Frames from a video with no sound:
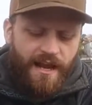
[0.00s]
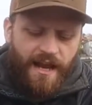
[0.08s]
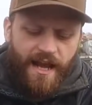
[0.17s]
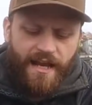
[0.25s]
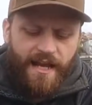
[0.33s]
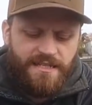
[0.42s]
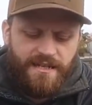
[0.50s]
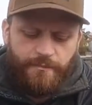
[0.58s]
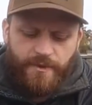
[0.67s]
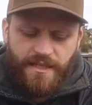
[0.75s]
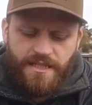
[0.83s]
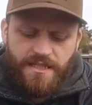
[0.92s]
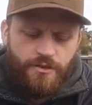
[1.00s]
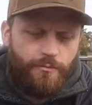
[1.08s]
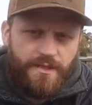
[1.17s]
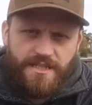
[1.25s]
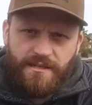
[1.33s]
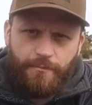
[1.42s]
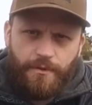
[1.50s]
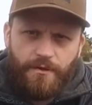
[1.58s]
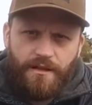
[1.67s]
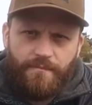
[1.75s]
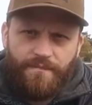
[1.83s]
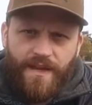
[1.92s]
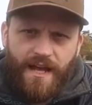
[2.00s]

Leica is keeping it super simple,